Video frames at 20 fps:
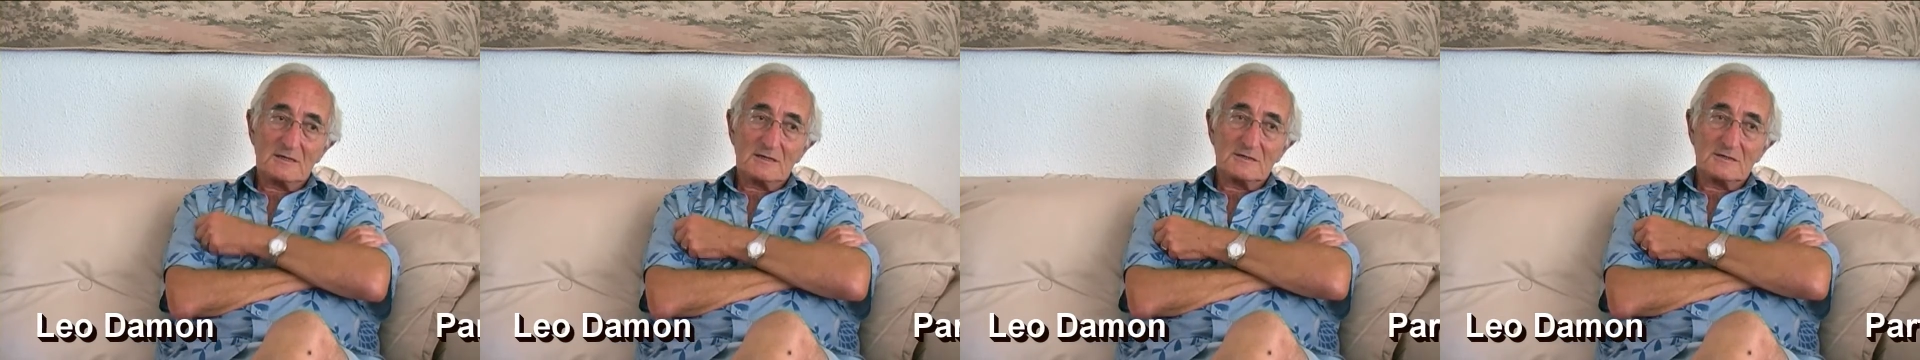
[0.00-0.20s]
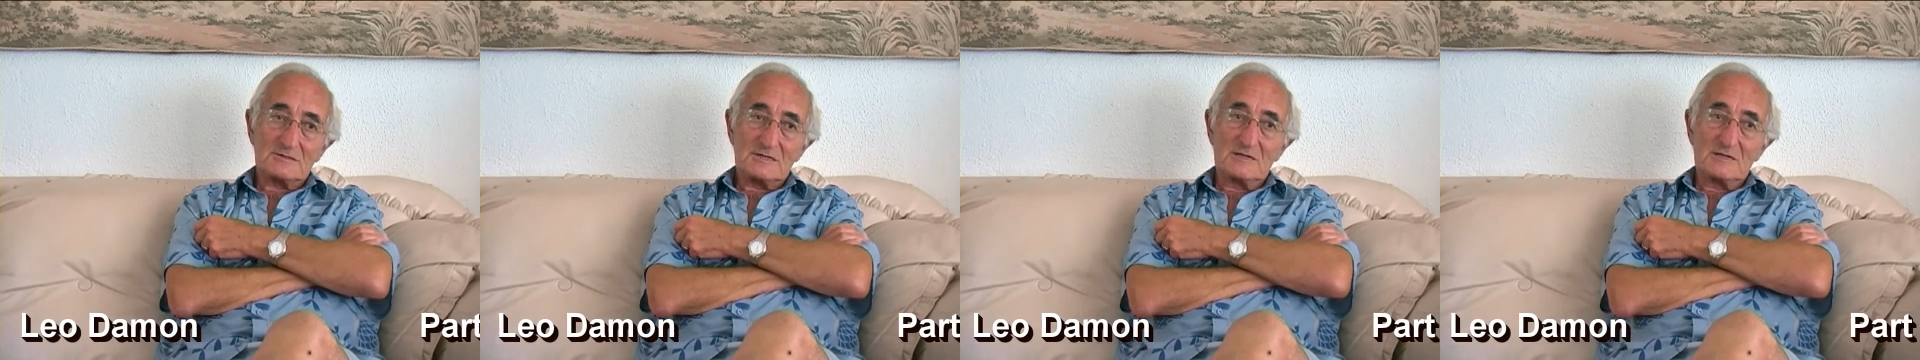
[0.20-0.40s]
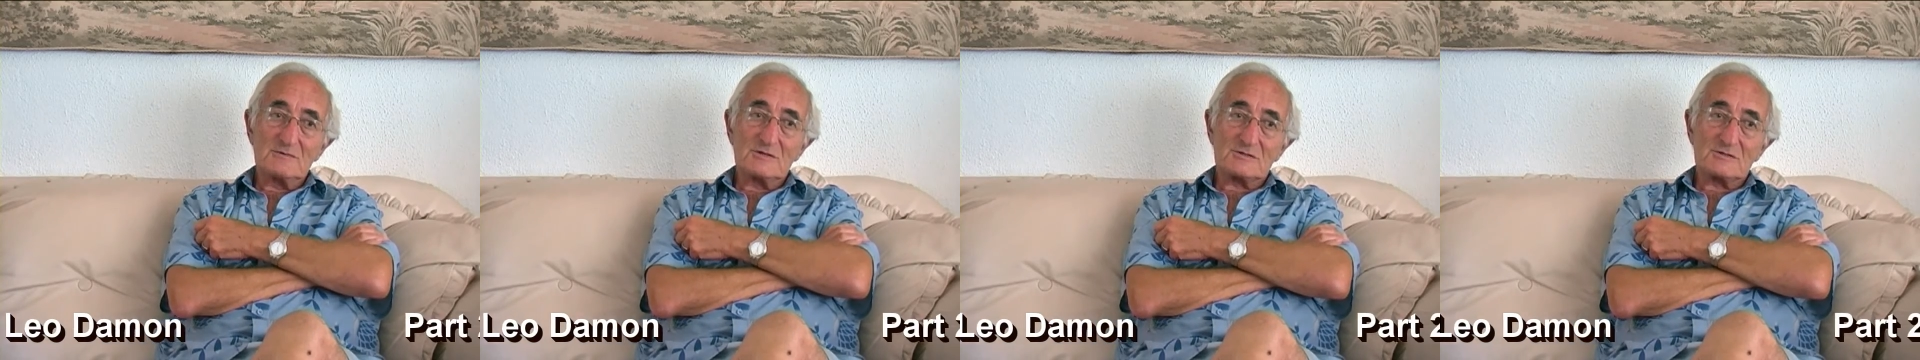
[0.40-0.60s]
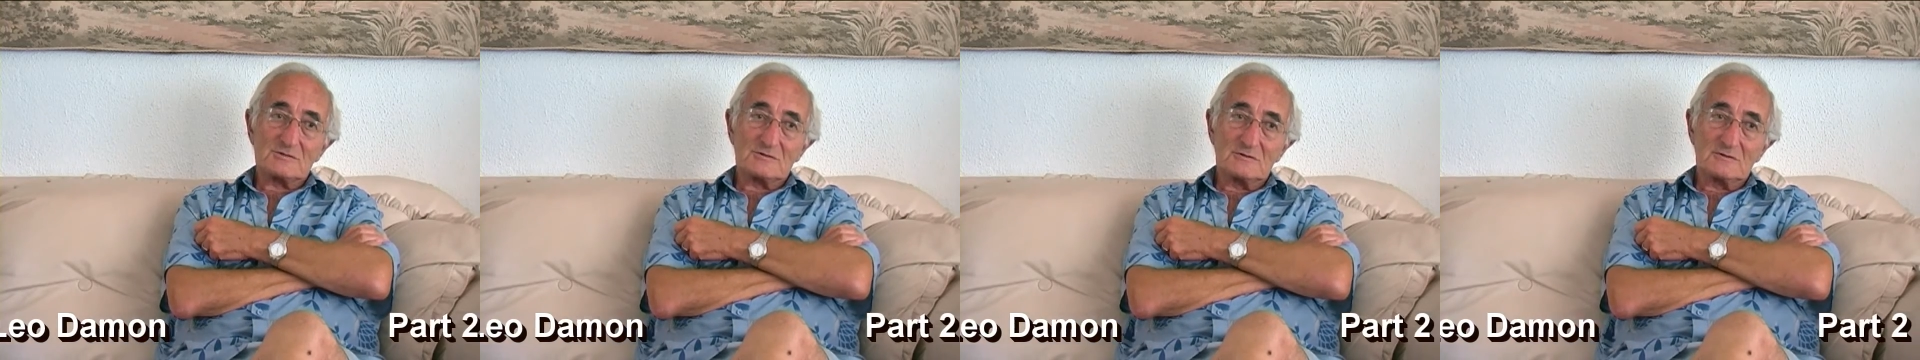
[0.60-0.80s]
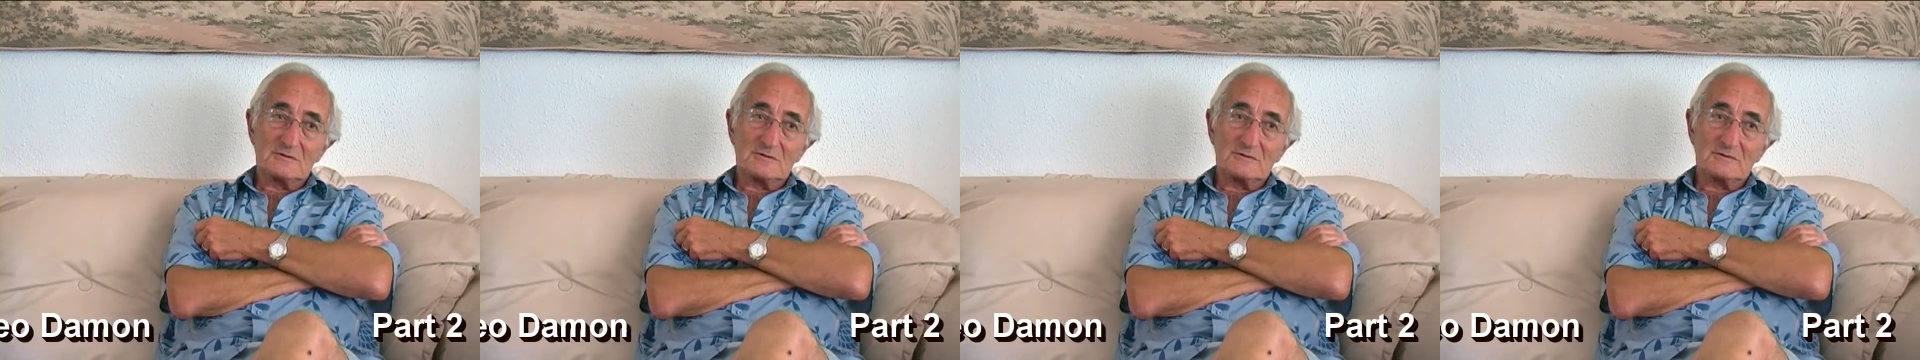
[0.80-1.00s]
Same is
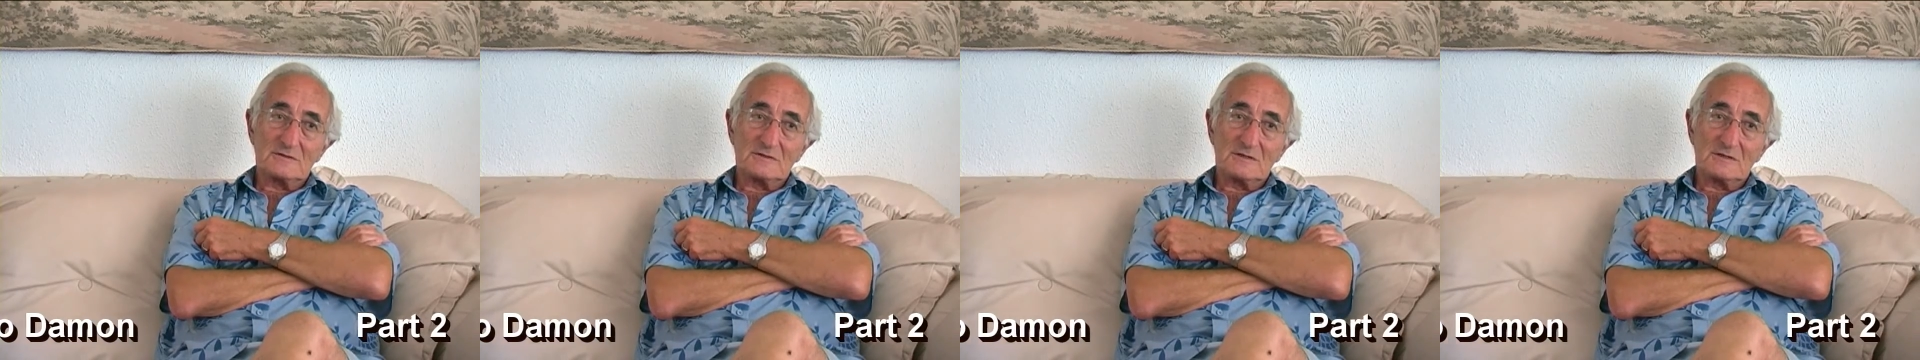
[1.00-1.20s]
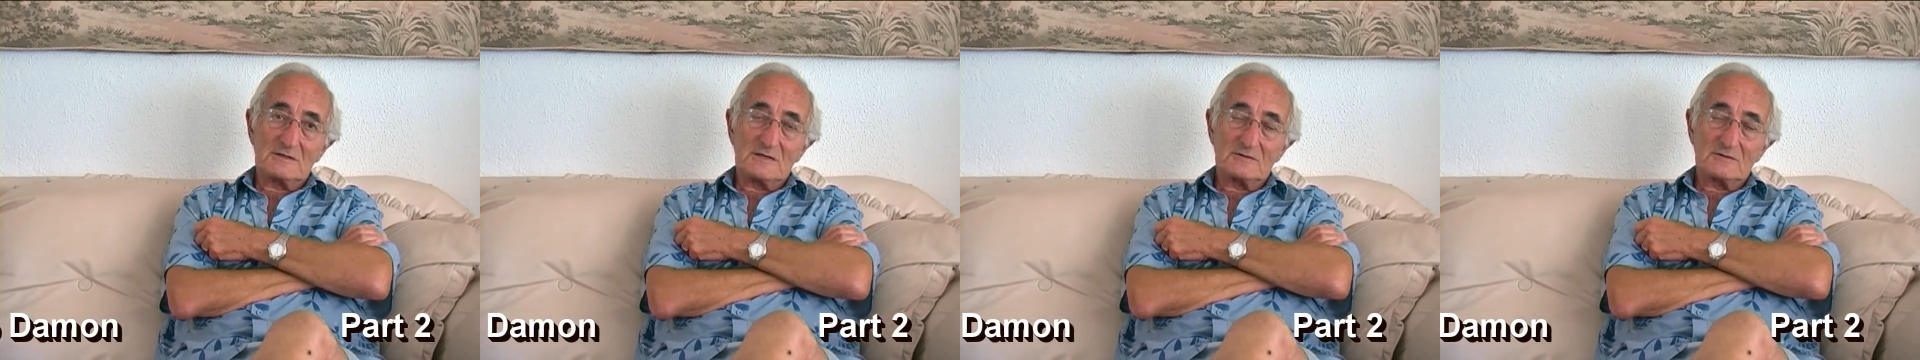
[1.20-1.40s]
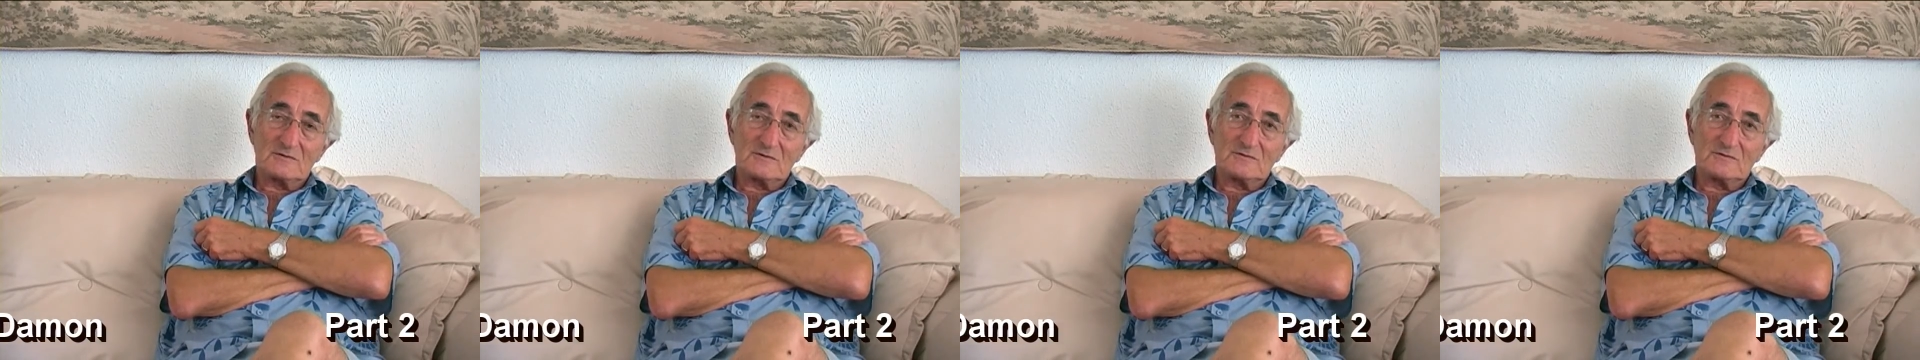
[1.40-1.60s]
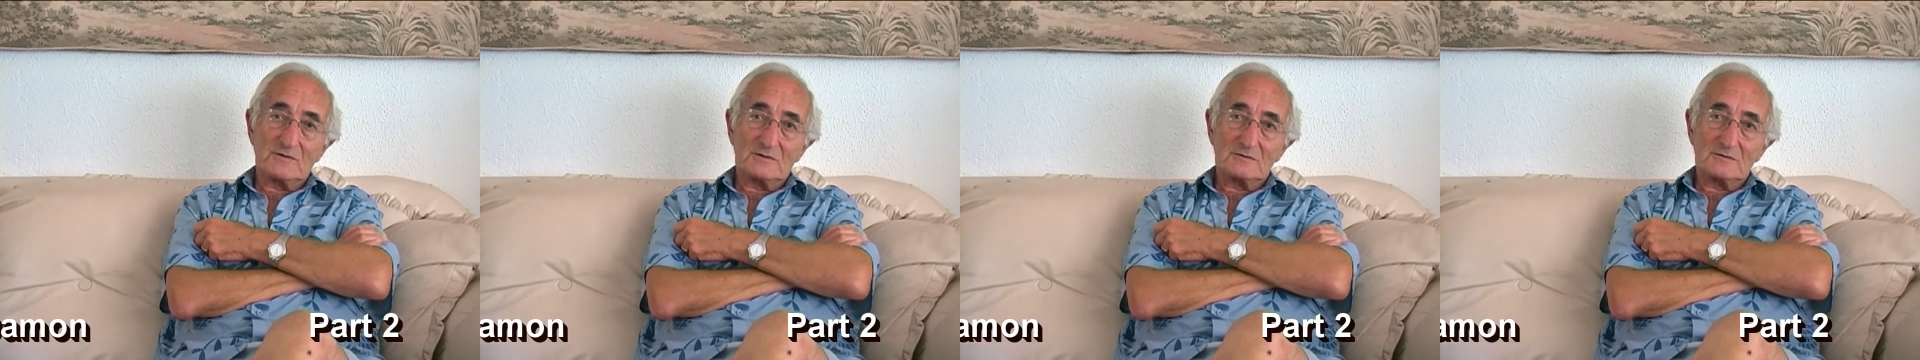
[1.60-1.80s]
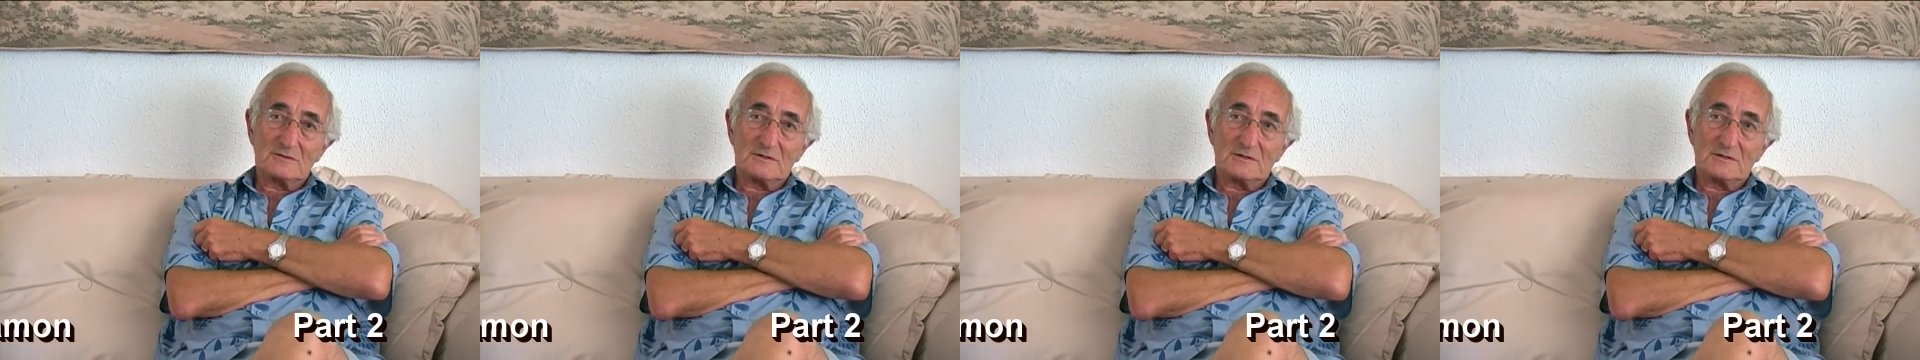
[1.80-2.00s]
true of the cathode
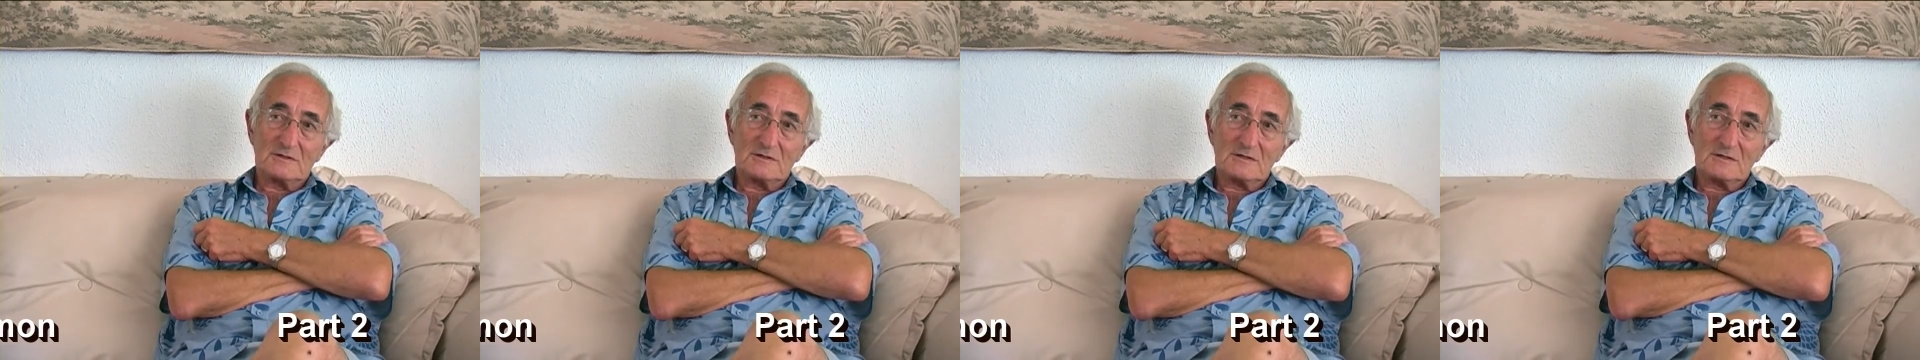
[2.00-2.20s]
follower,